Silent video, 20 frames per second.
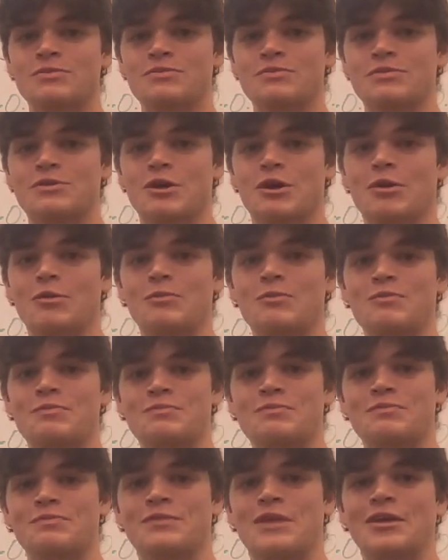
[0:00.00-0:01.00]
So
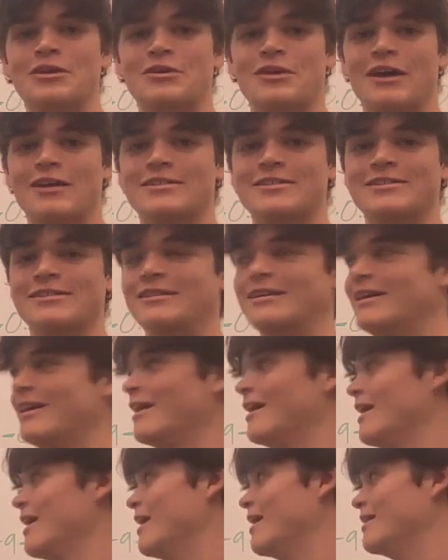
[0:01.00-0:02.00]
thank you guys,
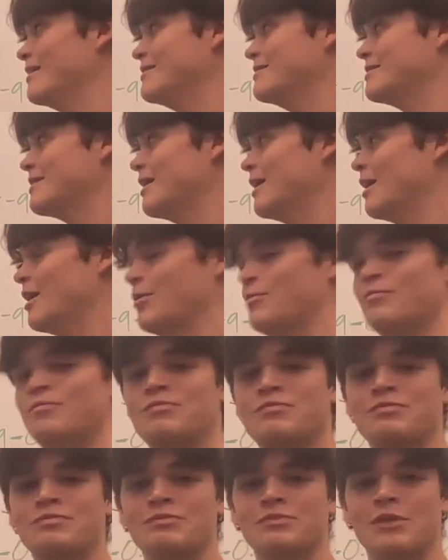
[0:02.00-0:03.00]
and I'll
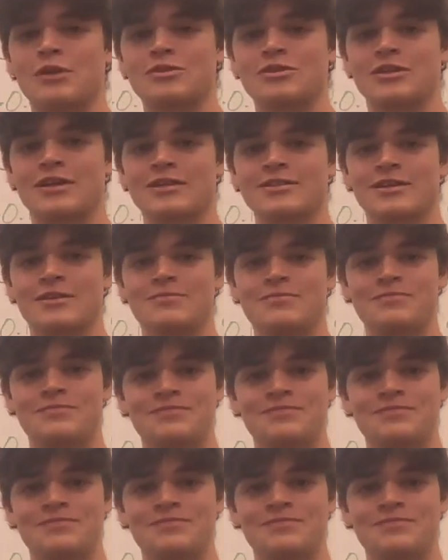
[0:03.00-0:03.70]
see you next time.